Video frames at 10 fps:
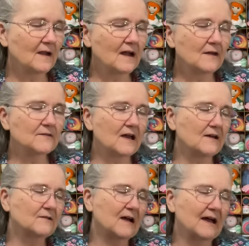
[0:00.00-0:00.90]

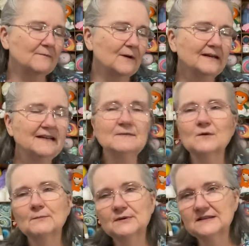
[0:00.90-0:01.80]
I really didn't
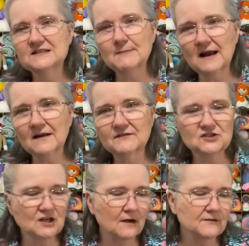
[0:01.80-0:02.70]
want to put this back on the
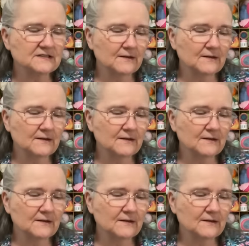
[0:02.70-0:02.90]
shelf because I